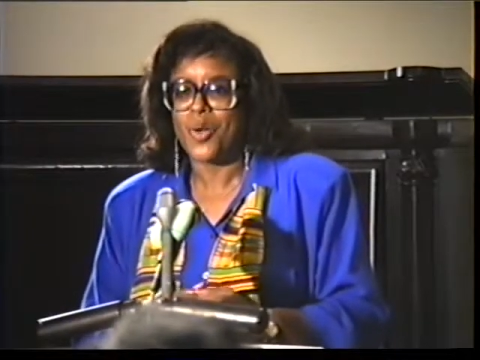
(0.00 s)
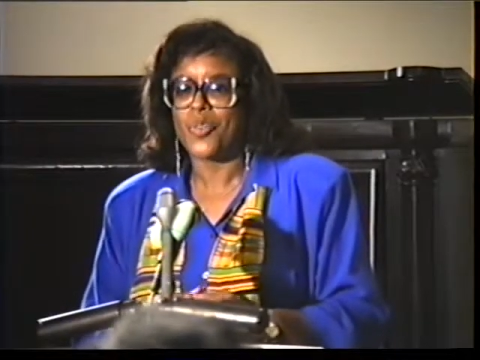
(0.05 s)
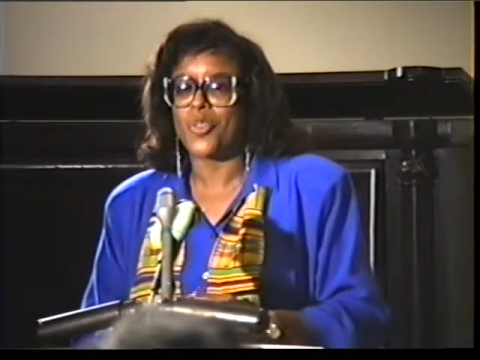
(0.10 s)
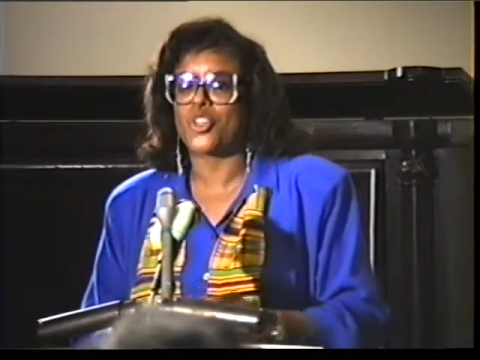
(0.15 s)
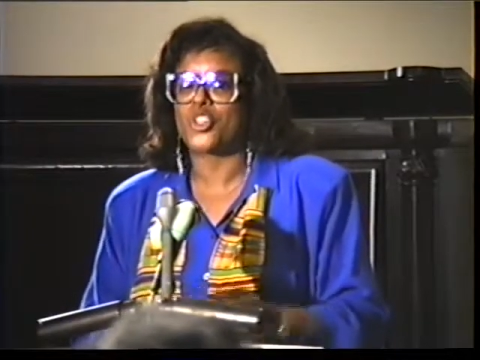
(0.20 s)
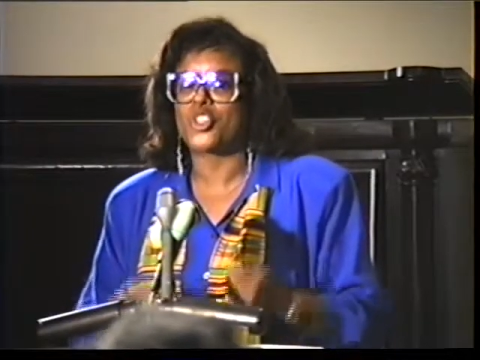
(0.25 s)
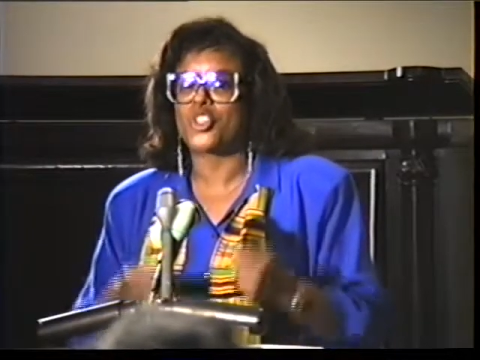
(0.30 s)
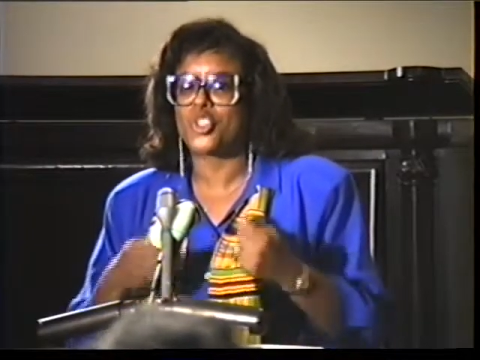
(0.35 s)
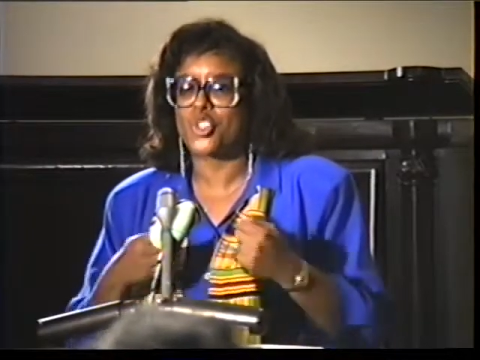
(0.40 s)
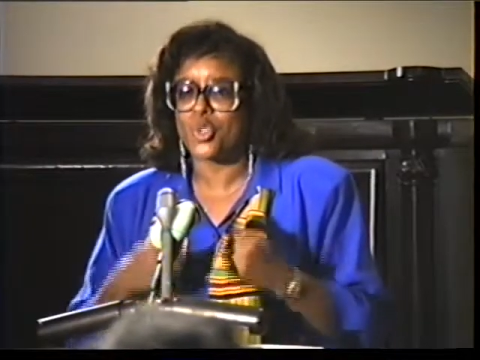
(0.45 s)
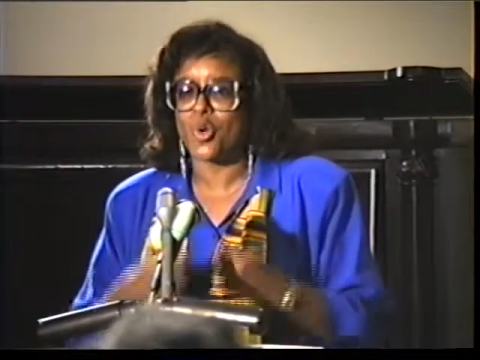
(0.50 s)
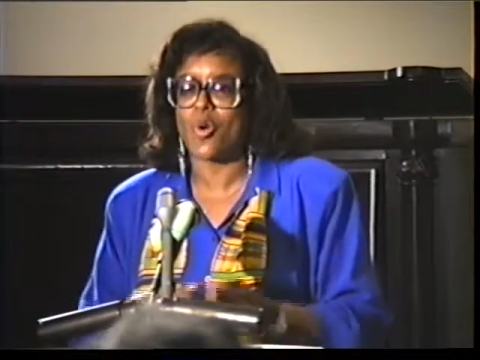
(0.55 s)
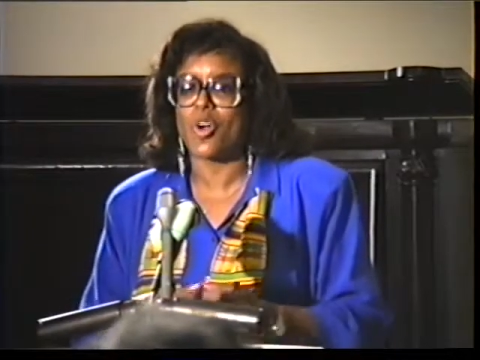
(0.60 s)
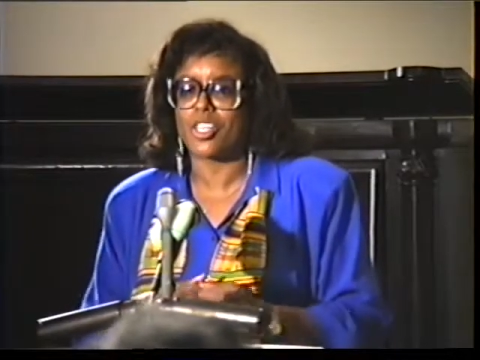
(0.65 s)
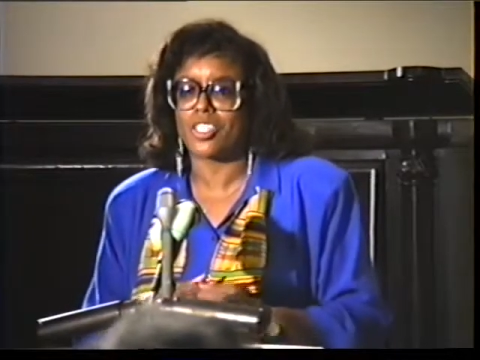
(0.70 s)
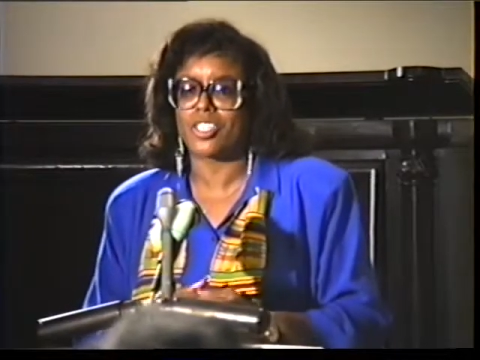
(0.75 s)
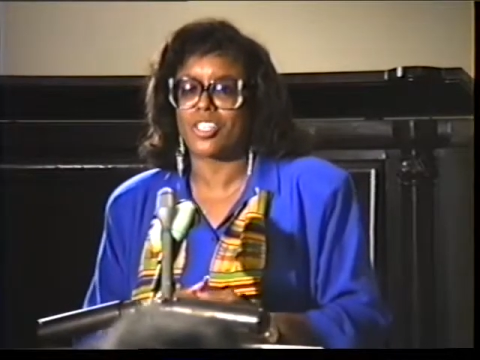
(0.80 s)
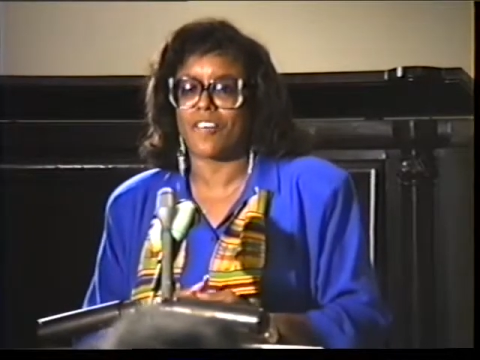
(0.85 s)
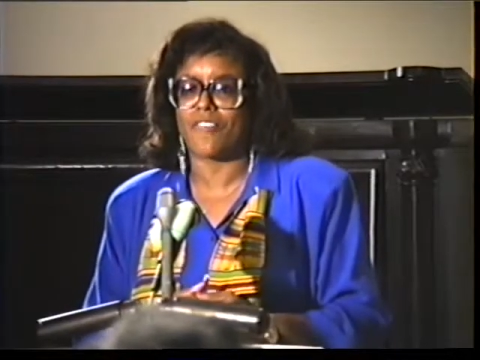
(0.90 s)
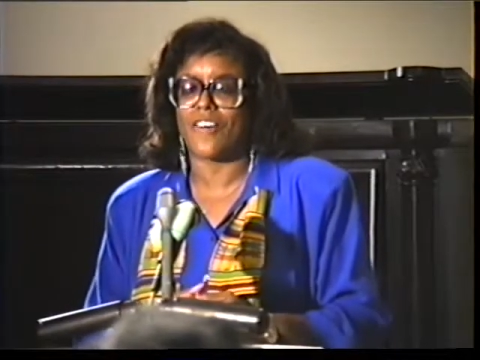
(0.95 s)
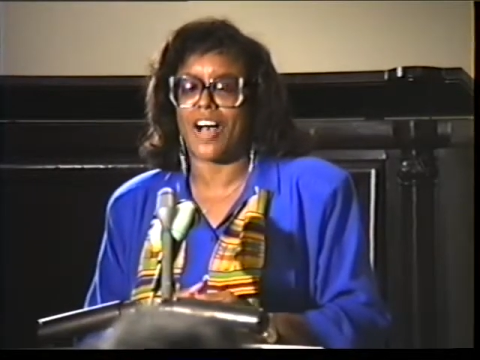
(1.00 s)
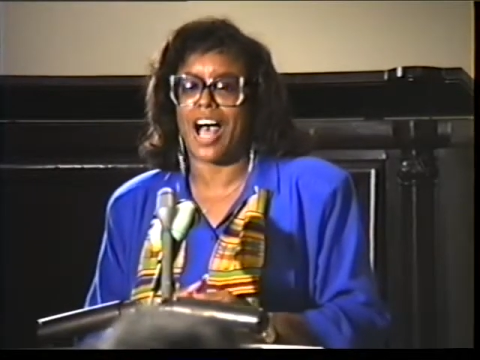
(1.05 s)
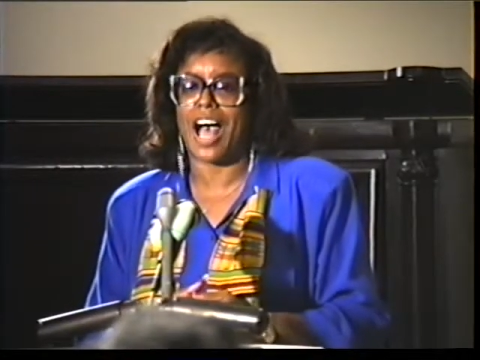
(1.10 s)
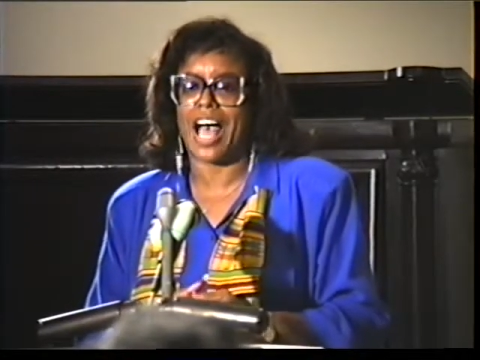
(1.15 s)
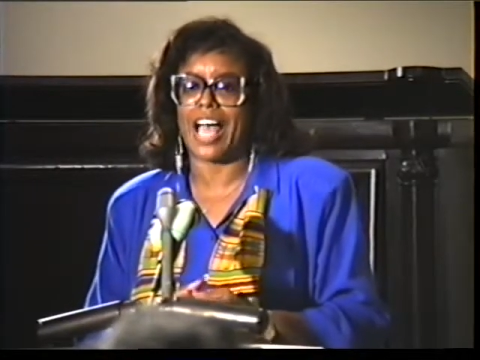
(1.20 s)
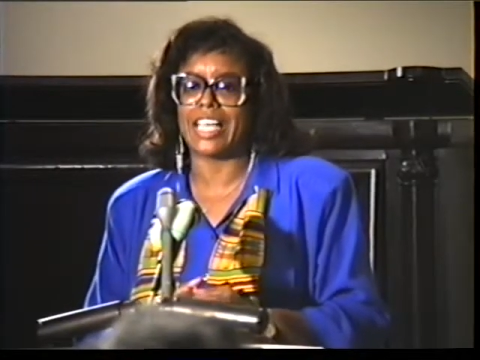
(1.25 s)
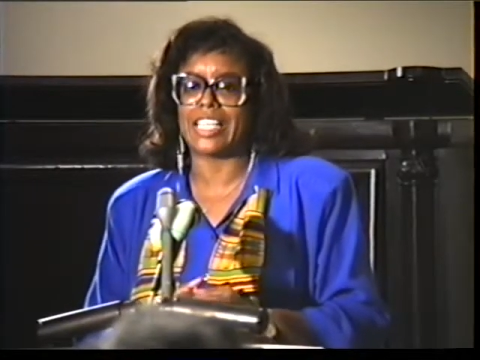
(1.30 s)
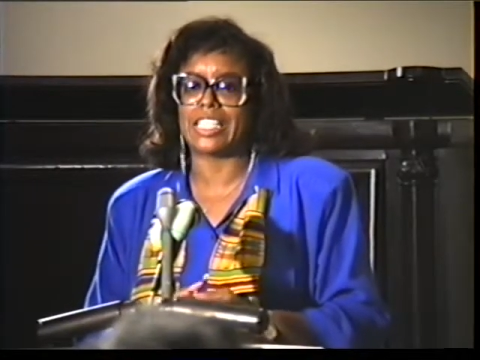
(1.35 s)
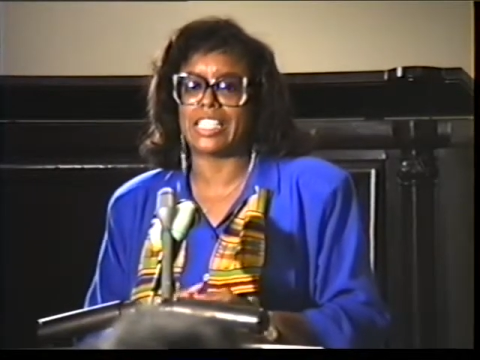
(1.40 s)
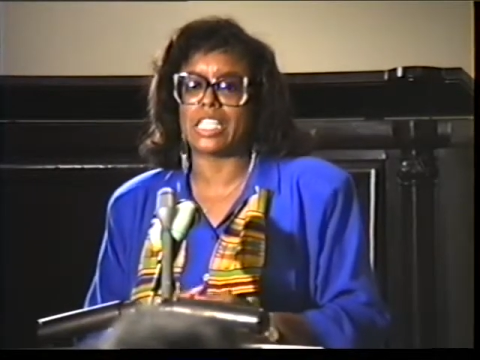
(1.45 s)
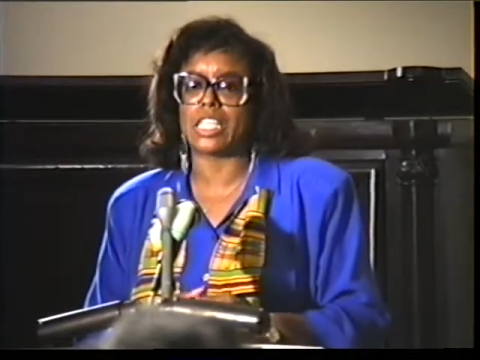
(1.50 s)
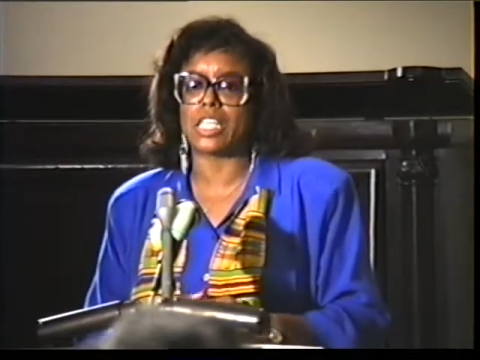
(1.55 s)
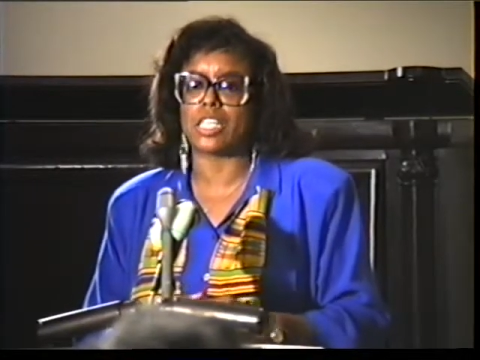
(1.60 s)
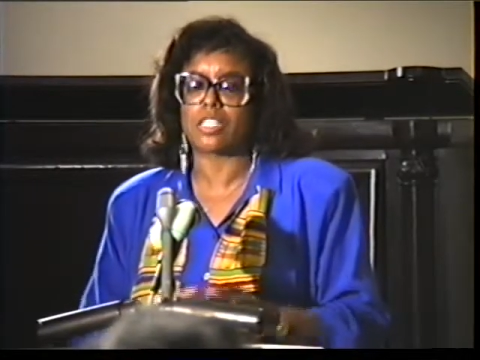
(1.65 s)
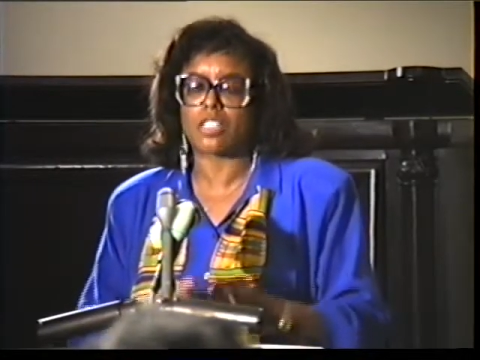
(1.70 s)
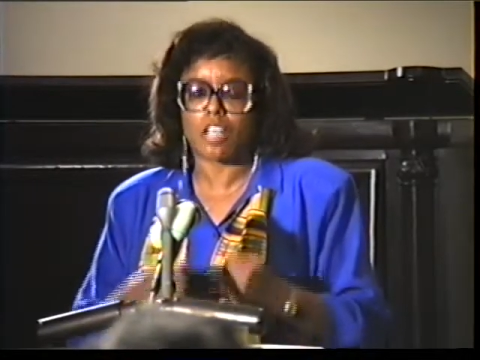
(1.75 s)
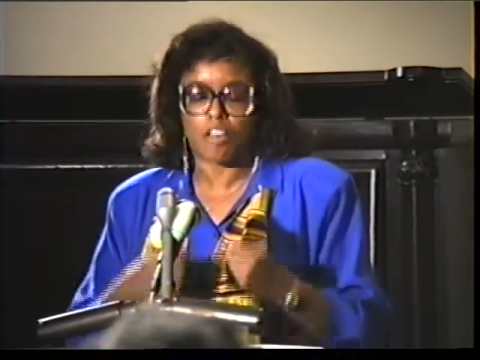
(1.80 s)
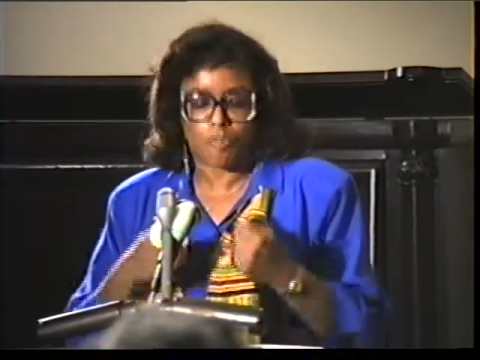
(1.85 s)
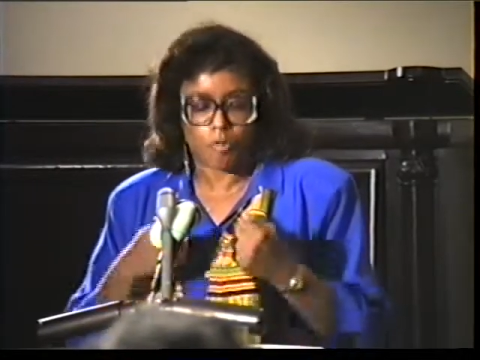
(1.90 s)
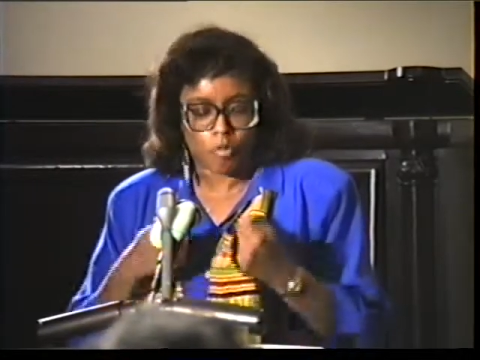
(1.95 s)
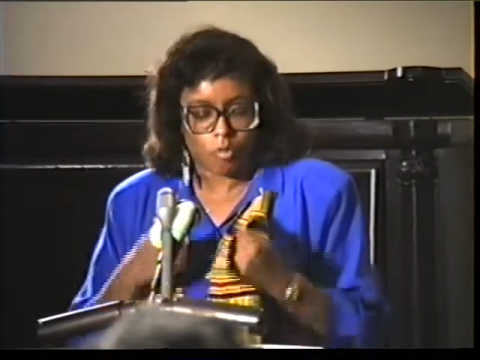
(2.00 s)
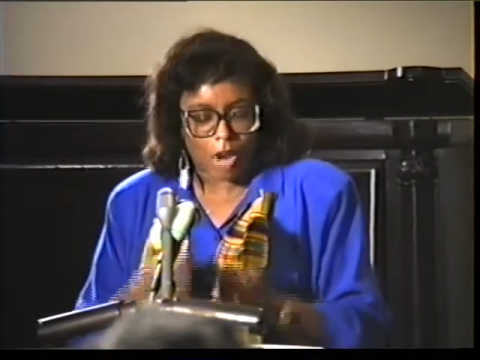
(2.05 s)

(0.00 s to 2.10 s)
the source of ideas of